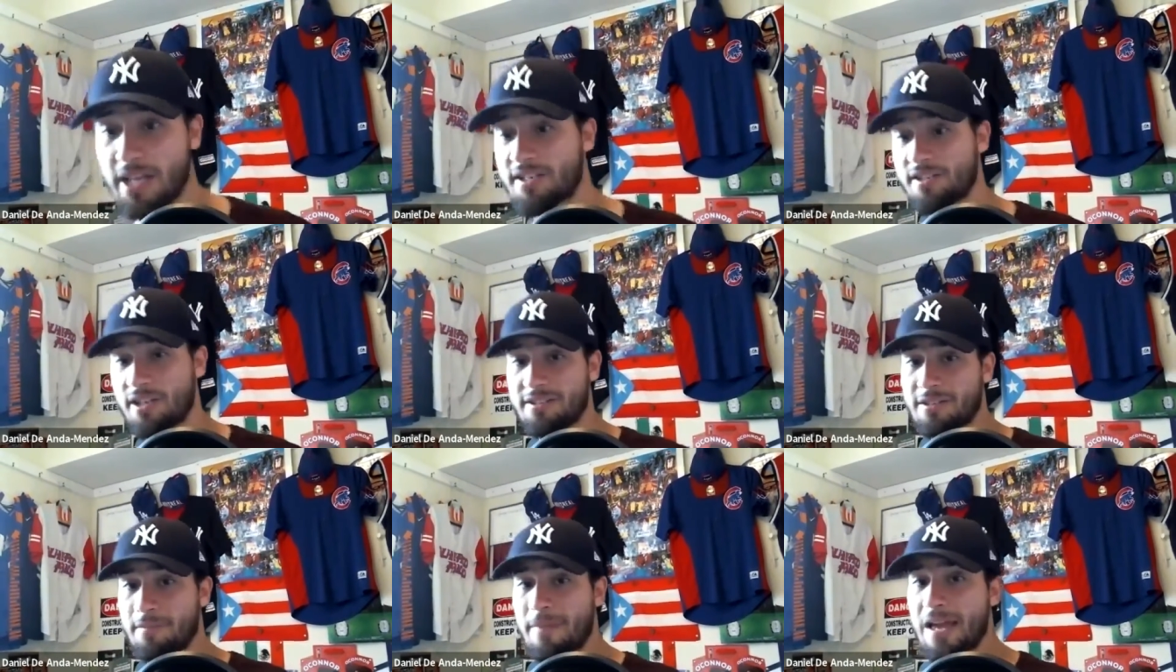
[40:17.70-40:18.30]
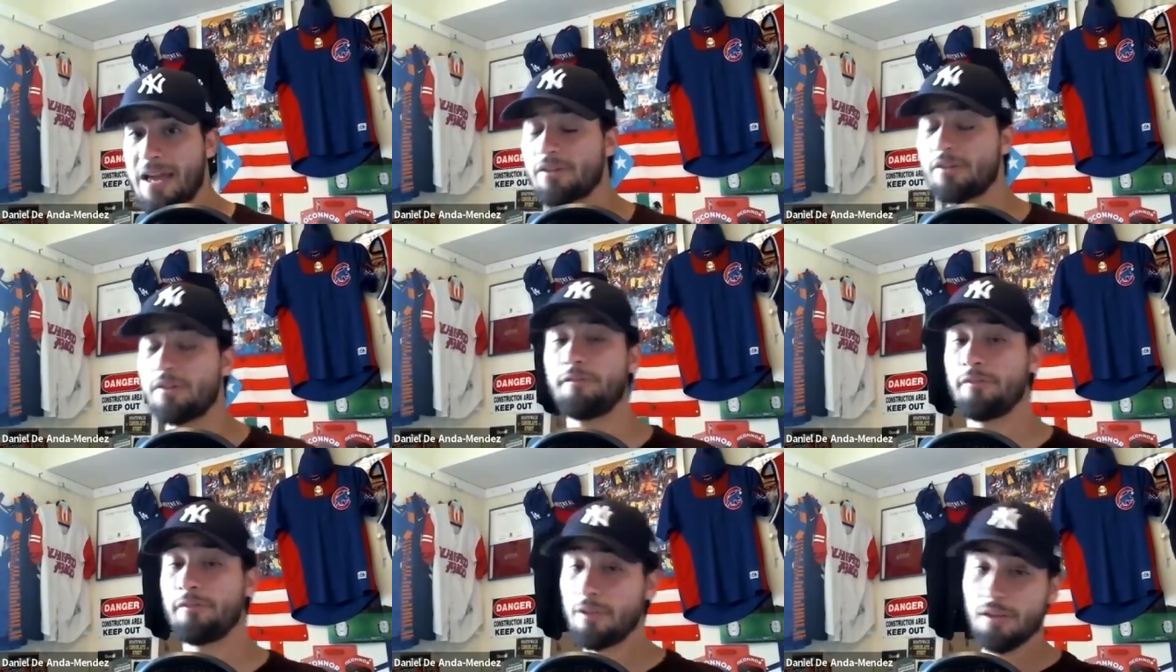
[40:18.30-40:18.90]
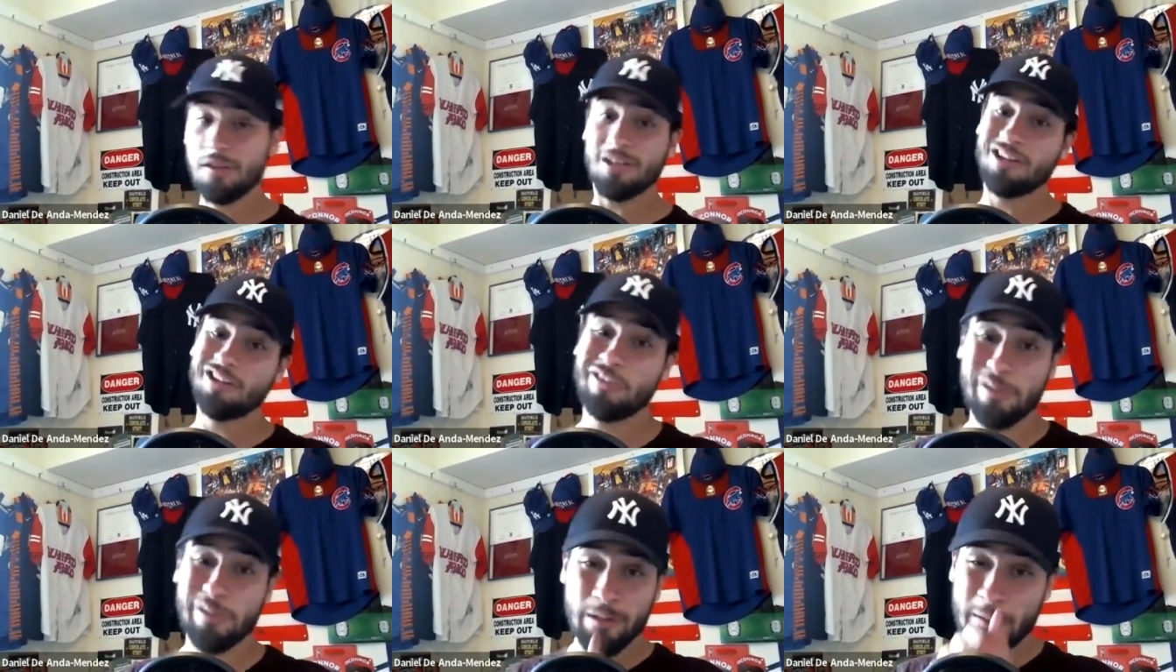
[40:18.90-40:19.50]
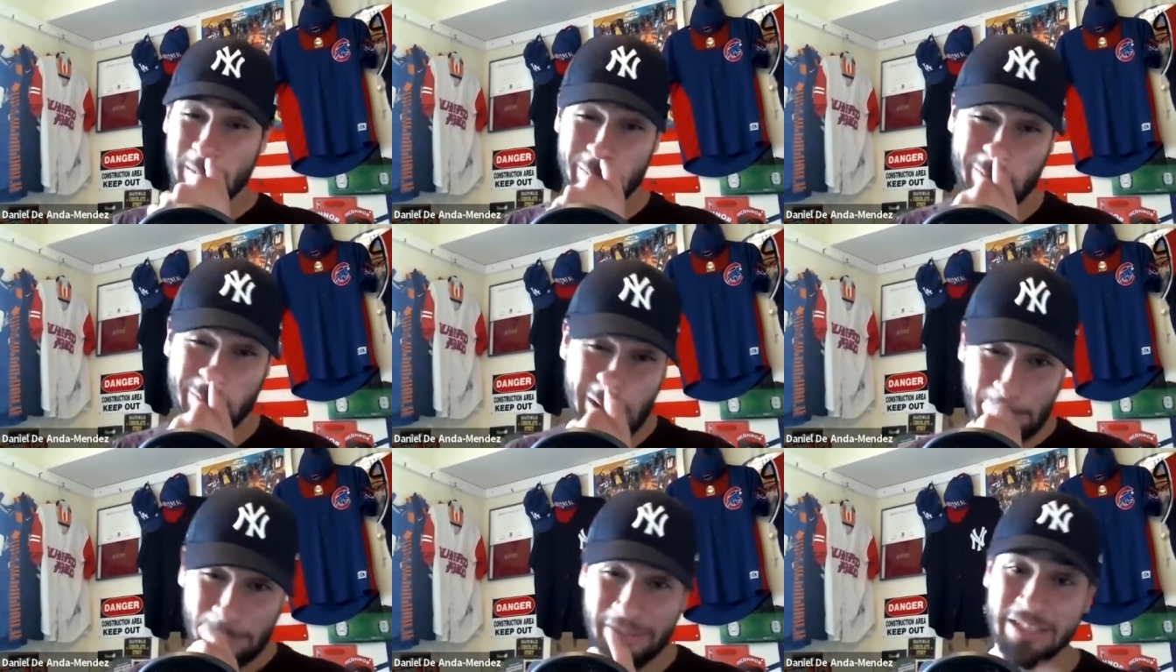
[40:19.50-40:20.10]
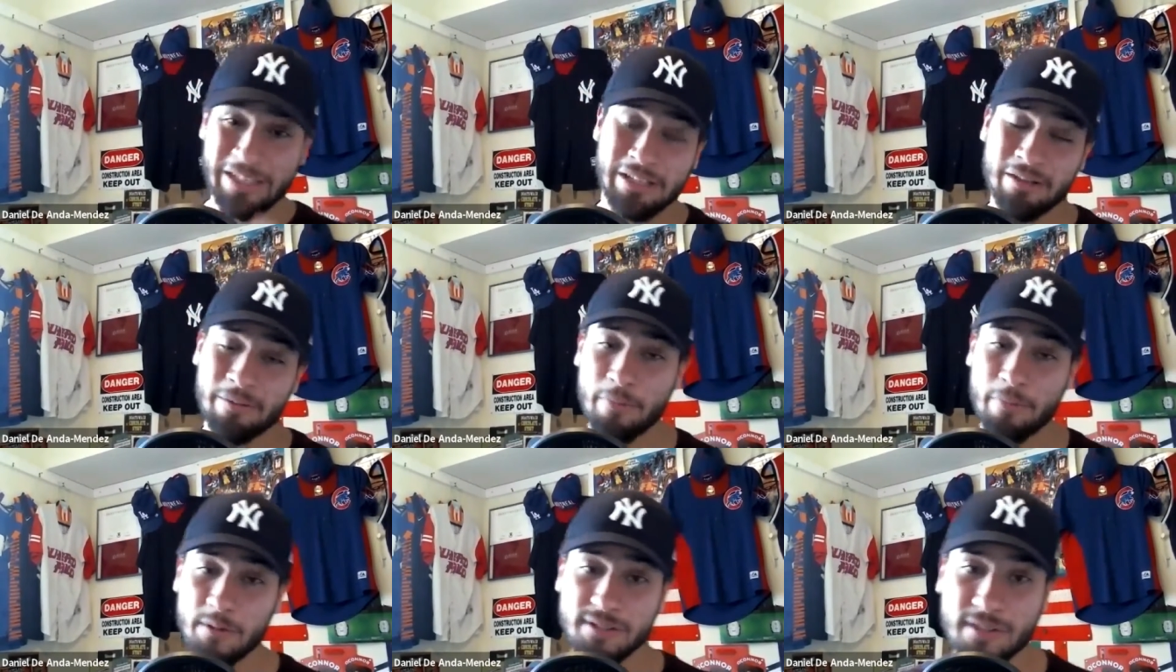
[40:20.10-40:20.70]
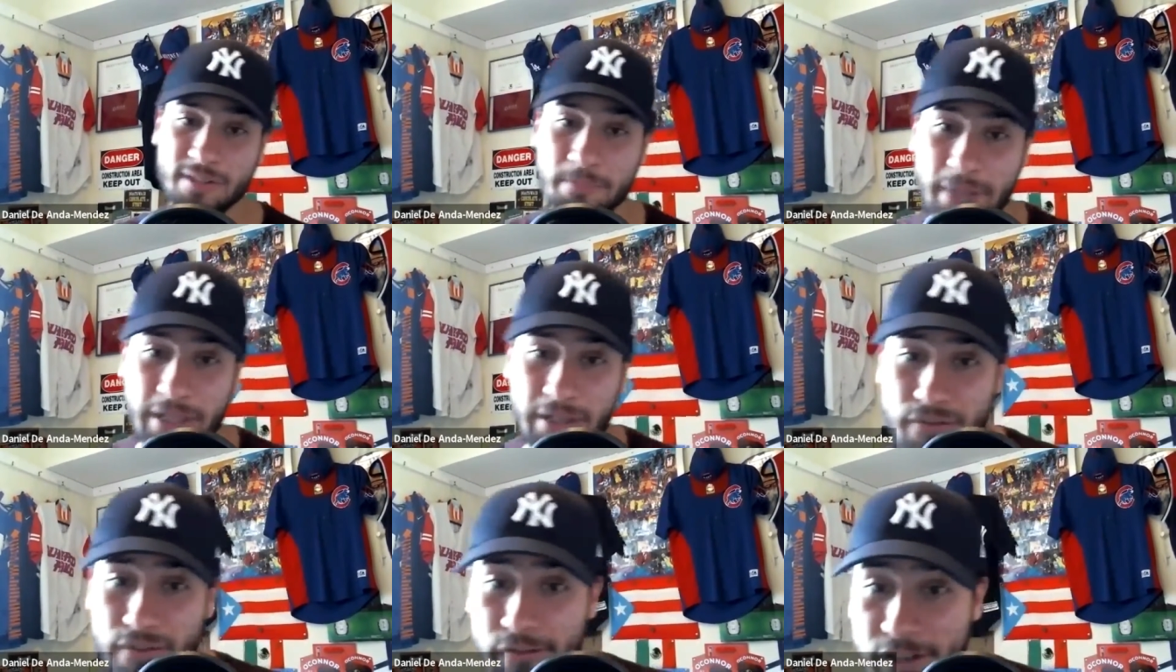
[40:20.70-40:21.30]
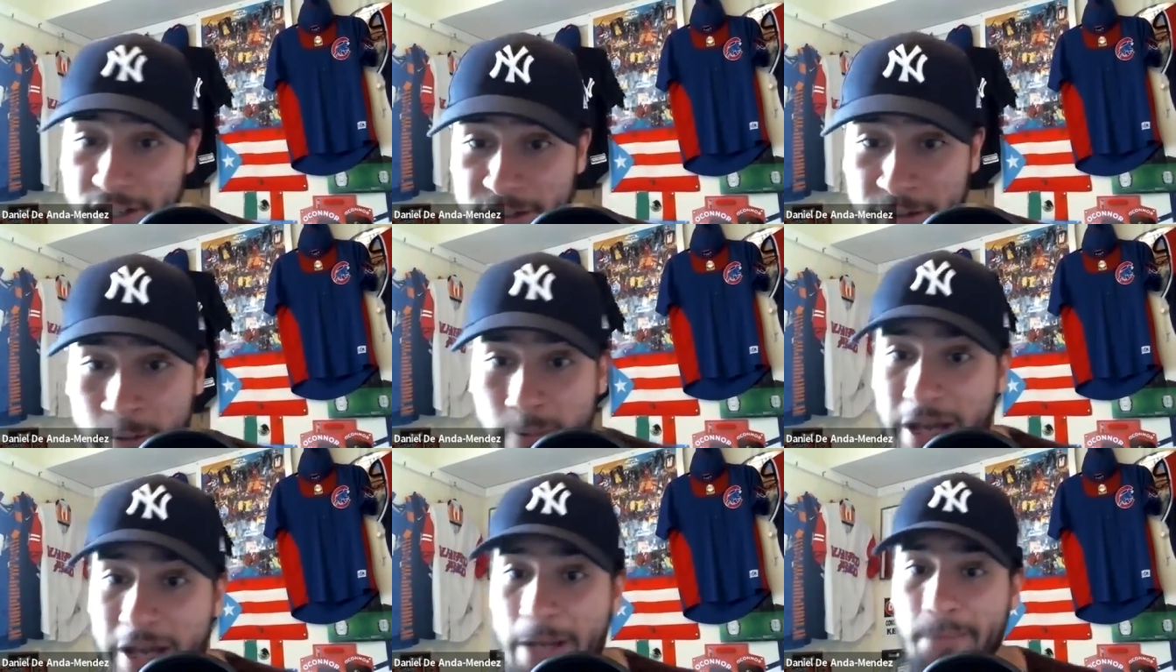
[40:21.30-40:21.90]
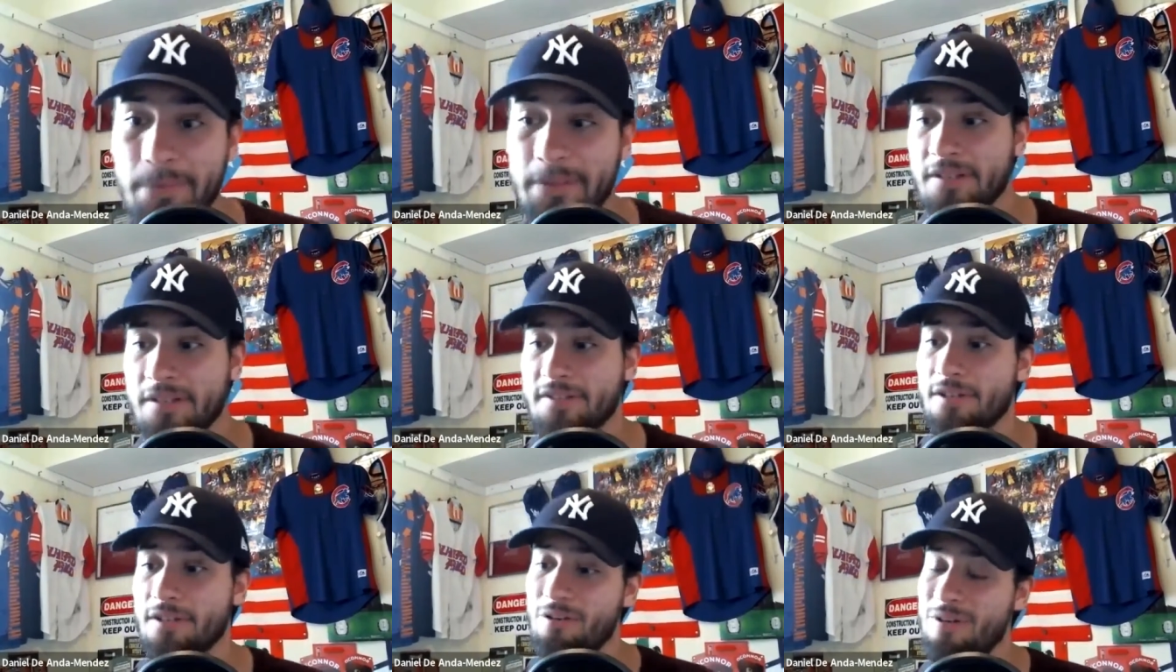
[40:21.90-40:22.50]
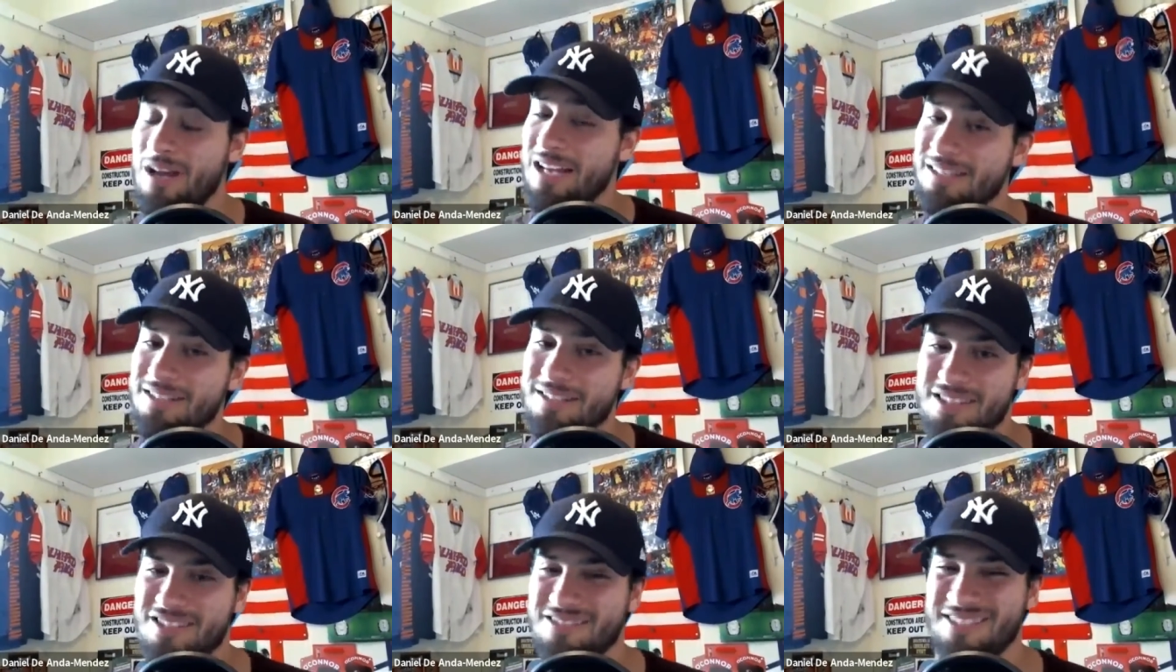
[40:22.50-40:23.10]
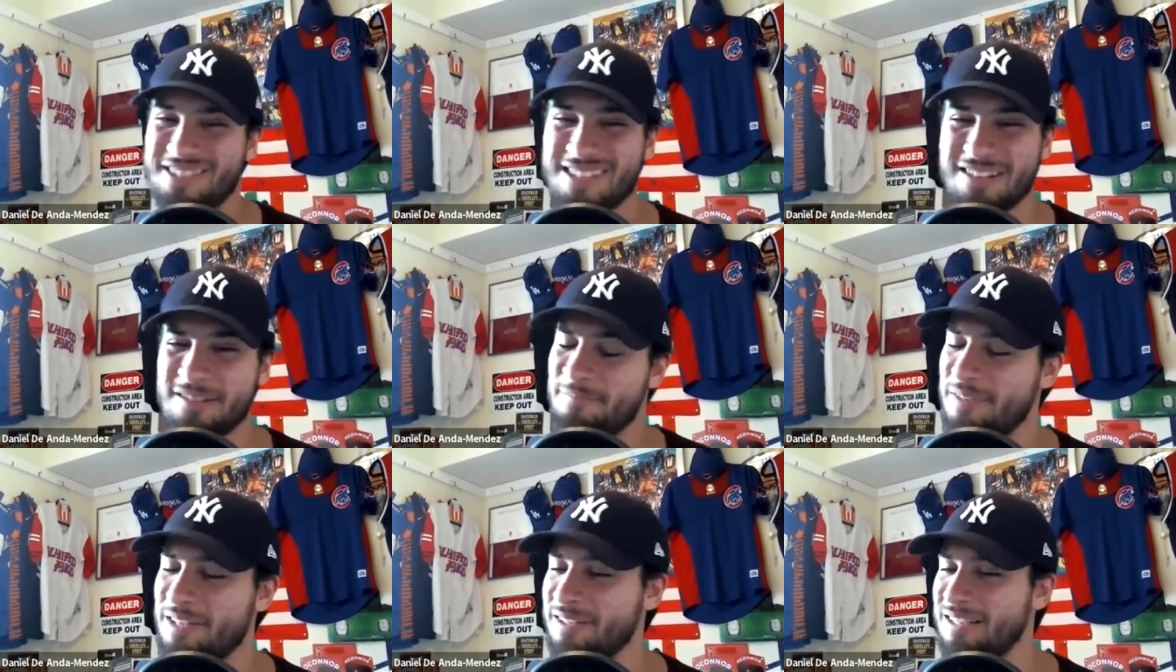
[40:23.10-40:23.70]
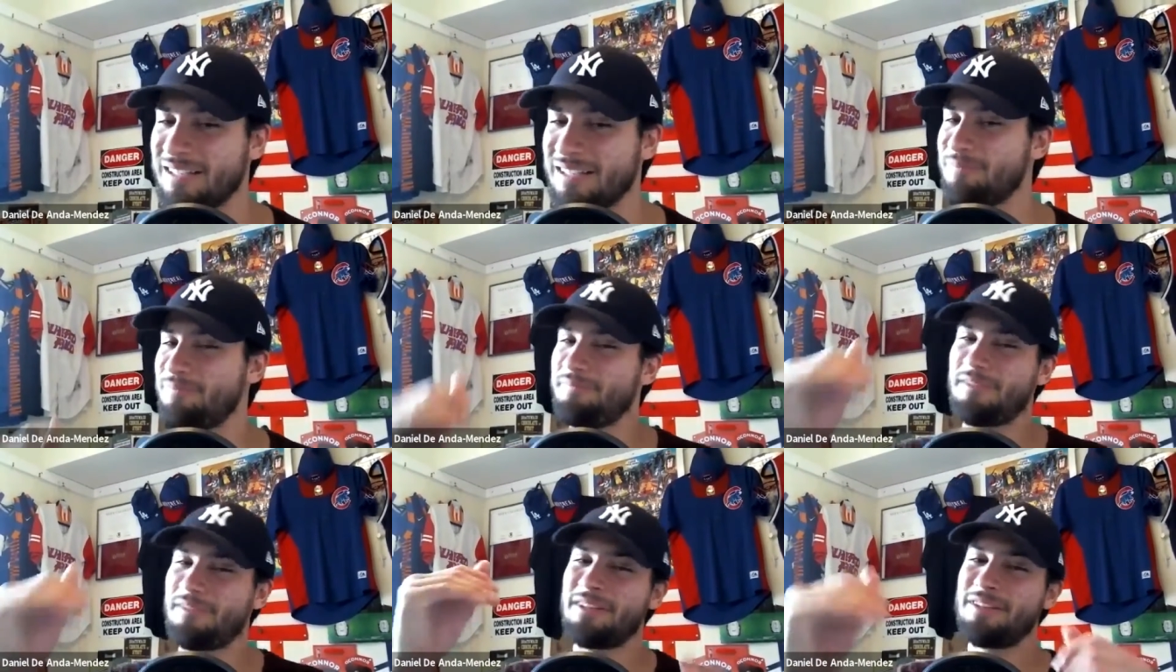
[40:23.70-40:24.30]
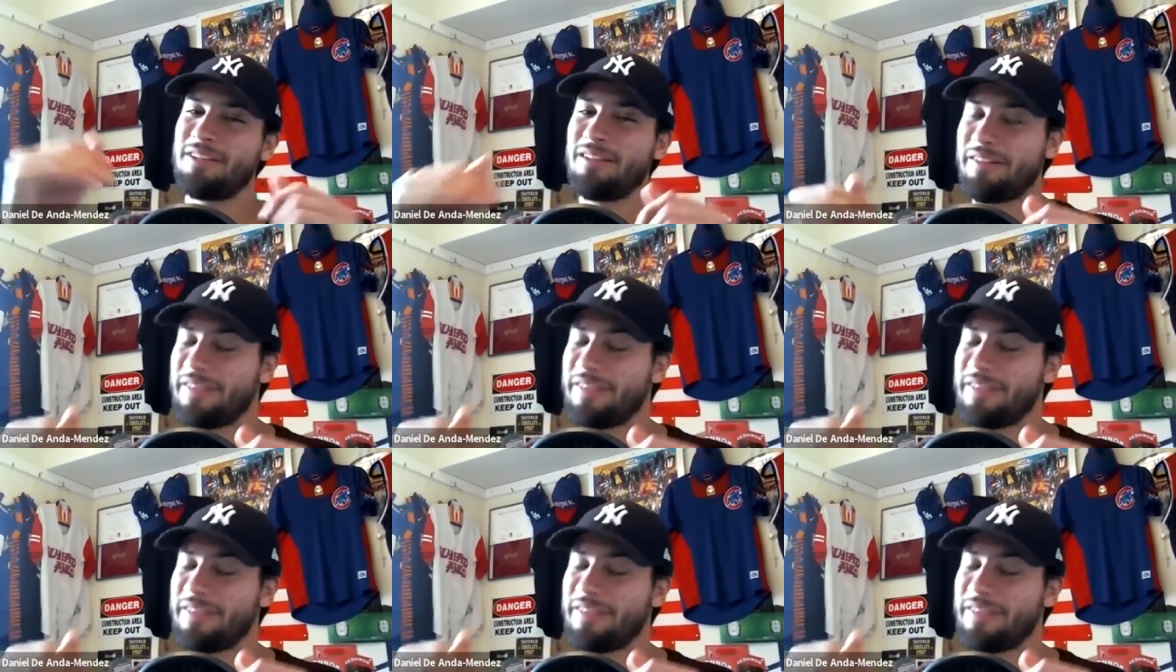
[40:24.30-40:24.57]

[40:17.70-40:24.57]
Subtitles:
It's just a matter of them being in the most competitive division, in my opinion. So I just see them being like on the